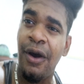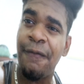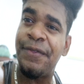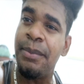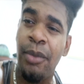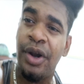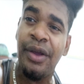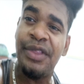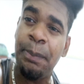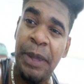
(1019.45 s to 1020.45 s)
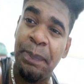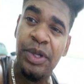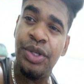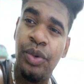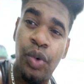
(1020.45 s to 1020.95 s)
of the money of the
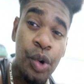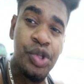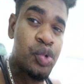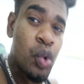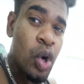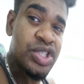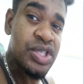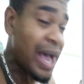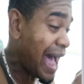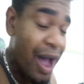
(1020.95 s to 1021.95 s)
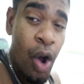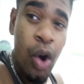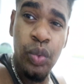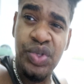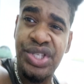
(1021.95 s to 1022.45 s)
people you know going towards her
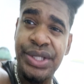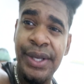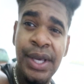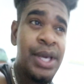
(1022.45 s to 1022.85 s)
house